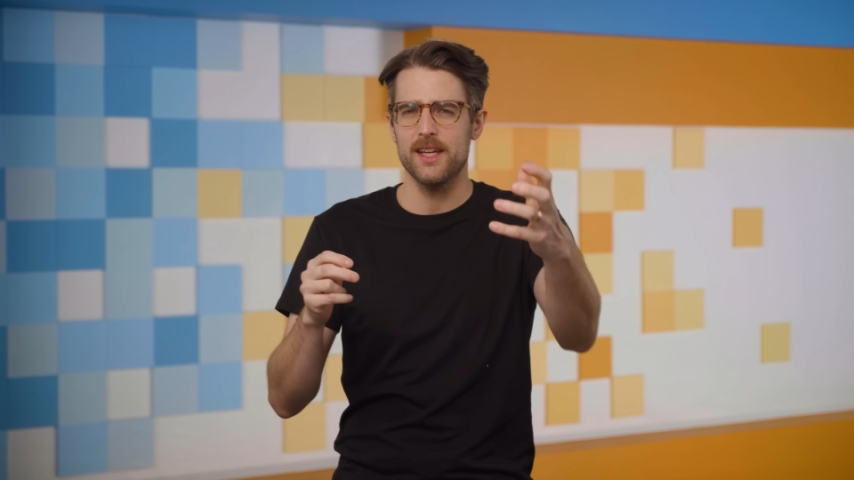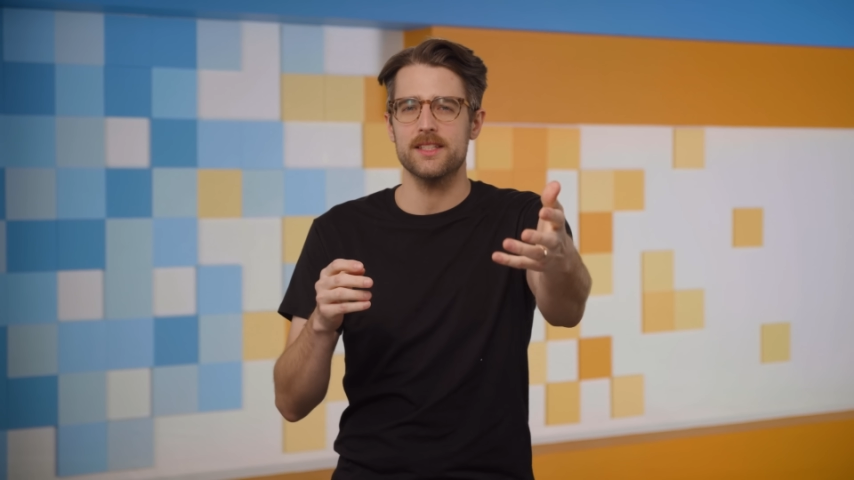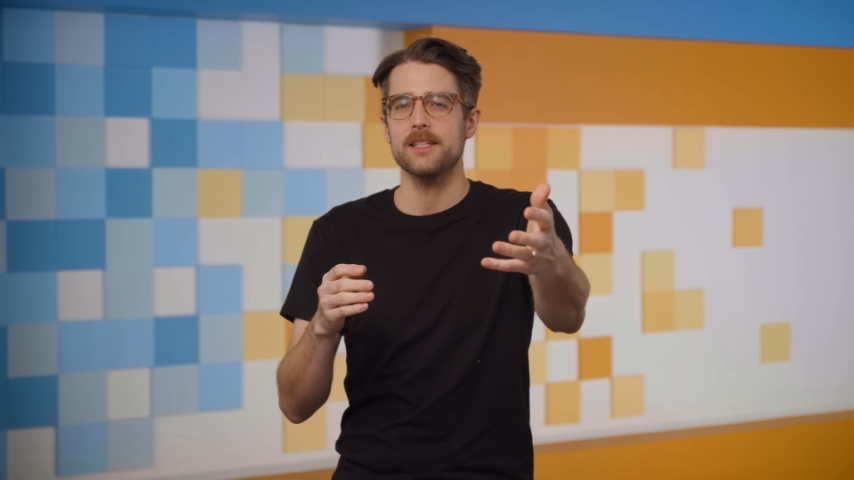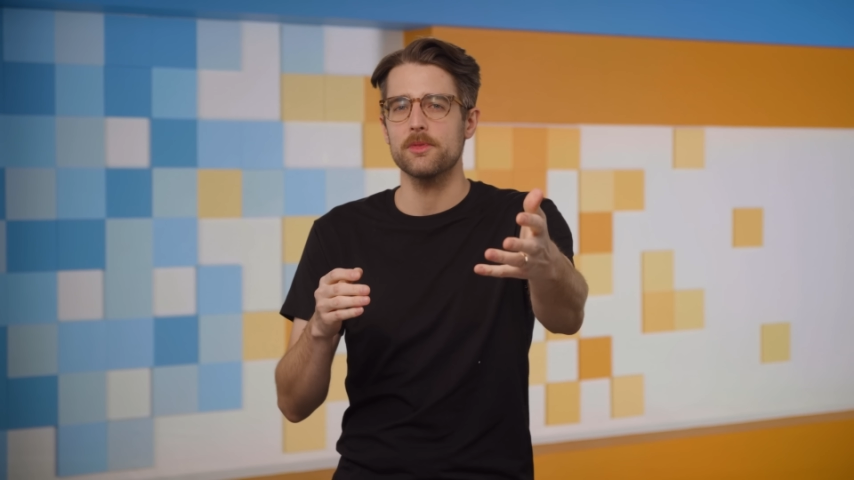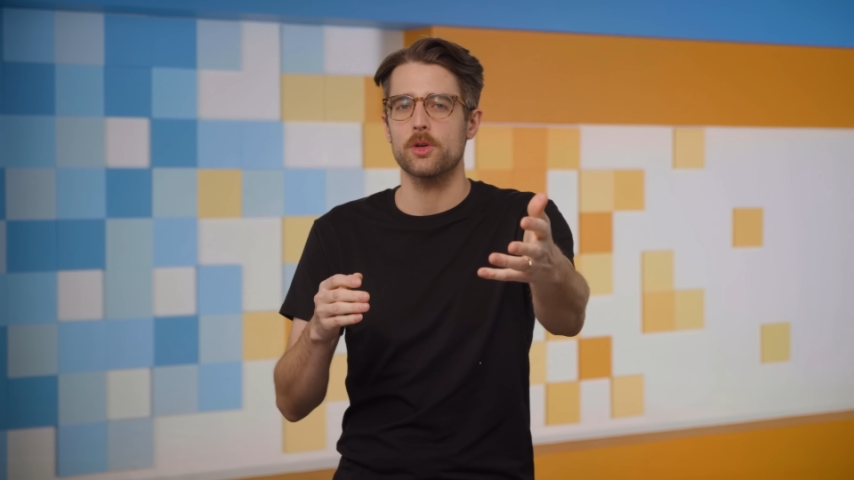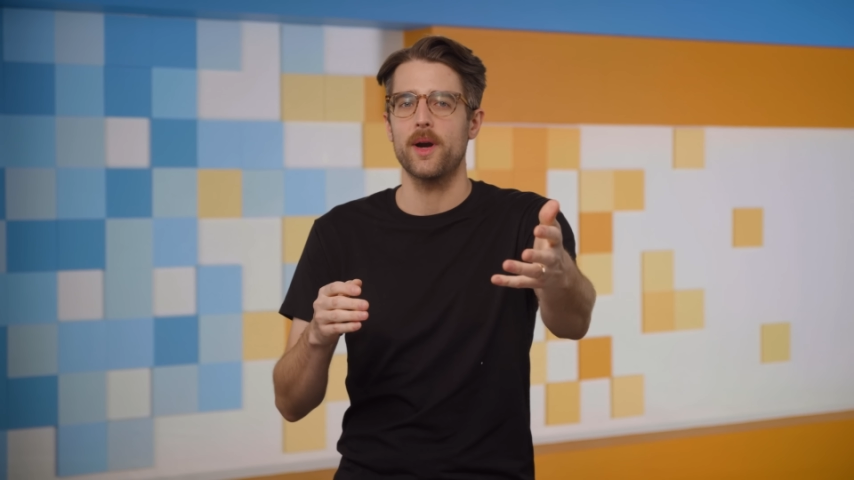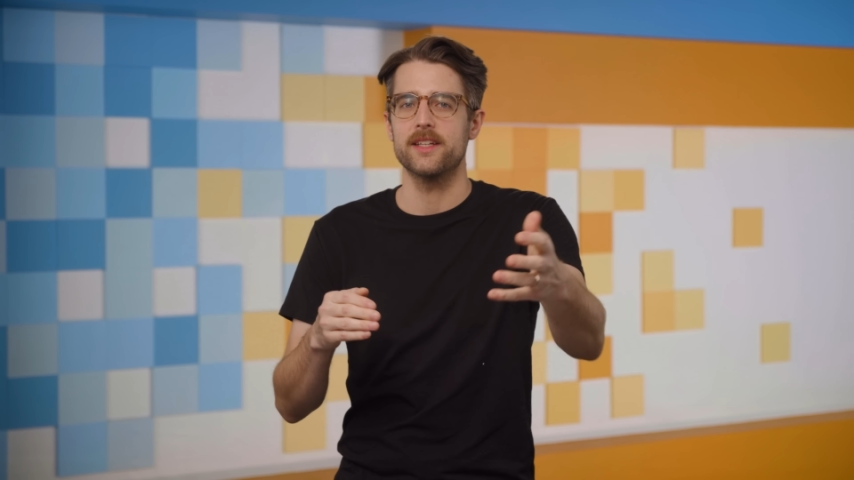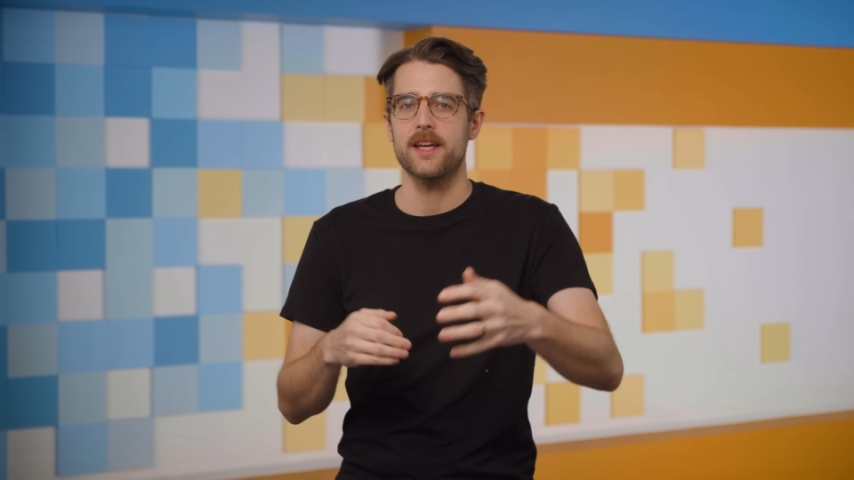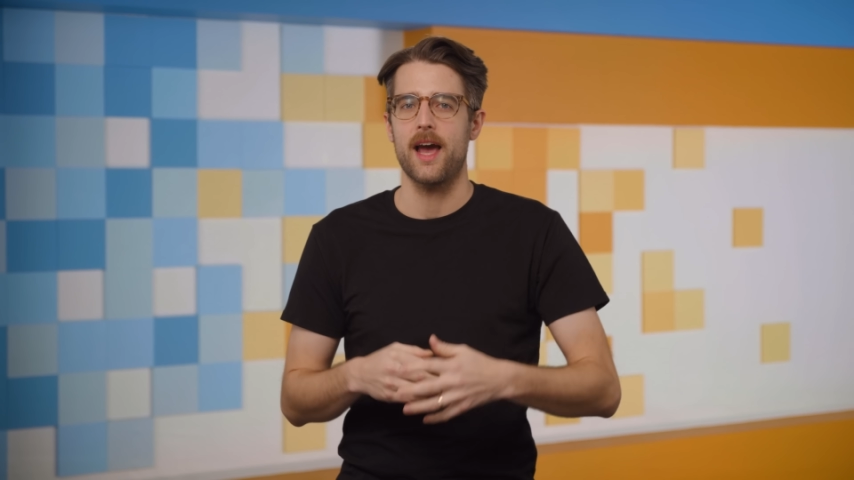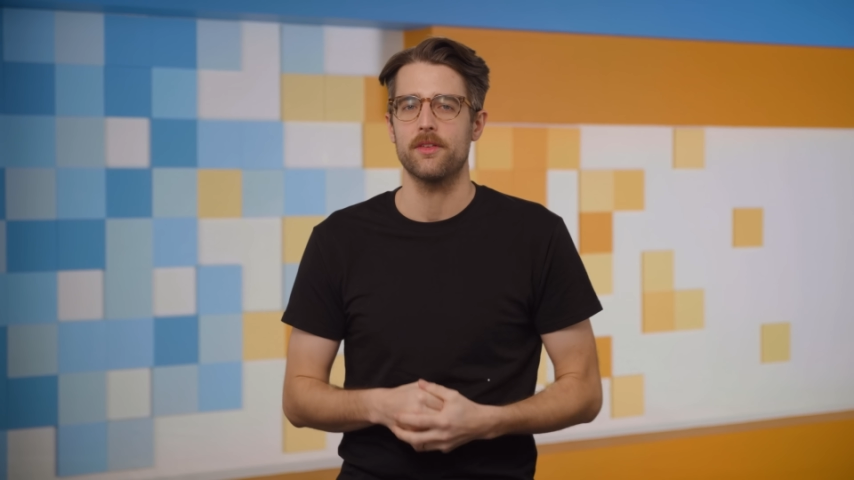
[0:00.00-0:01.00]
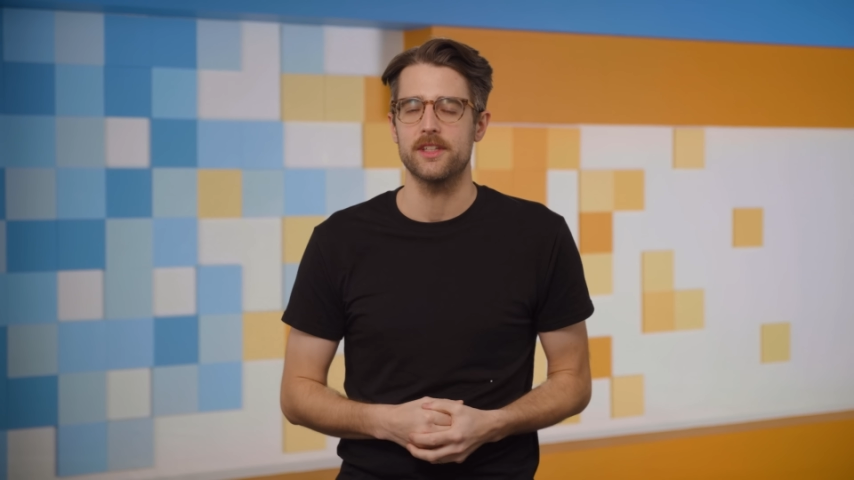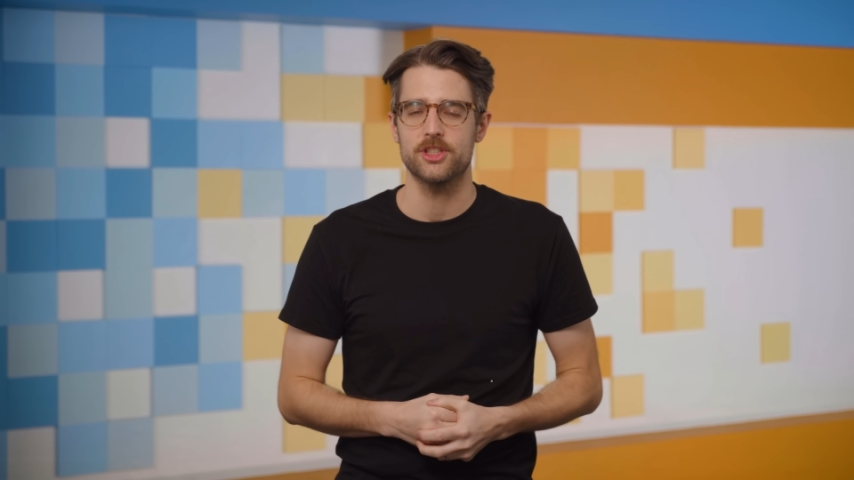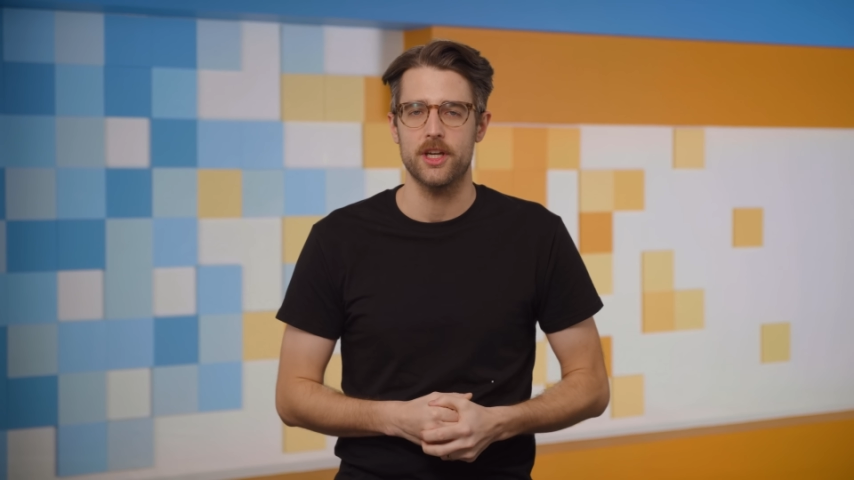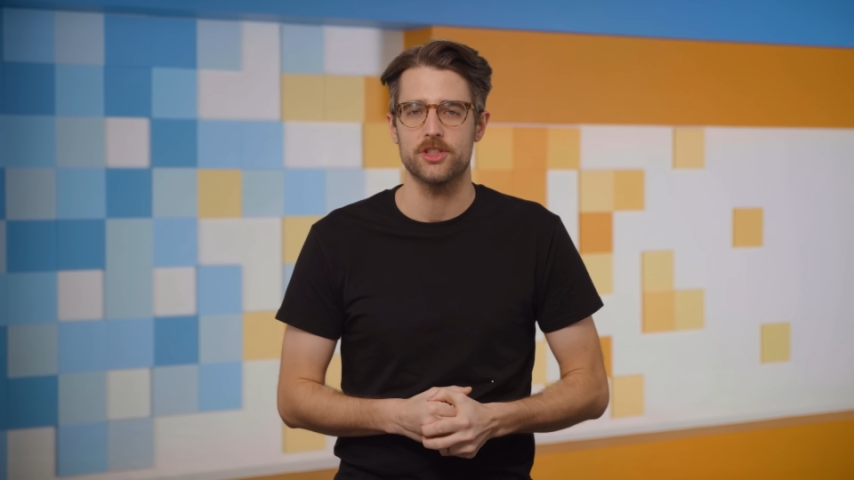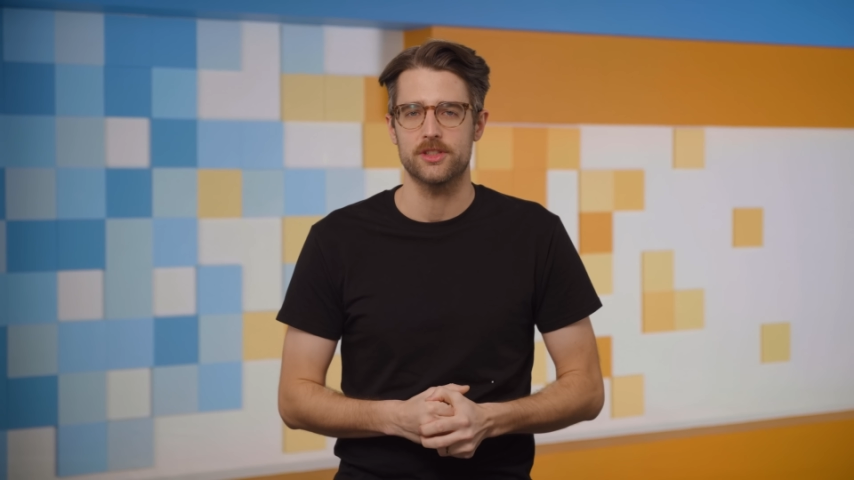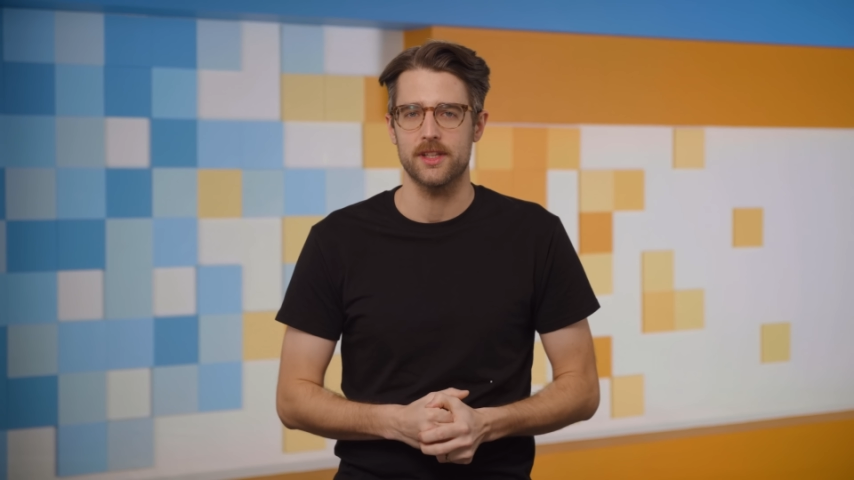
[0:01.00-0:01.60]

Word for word: in a similar way to how they changed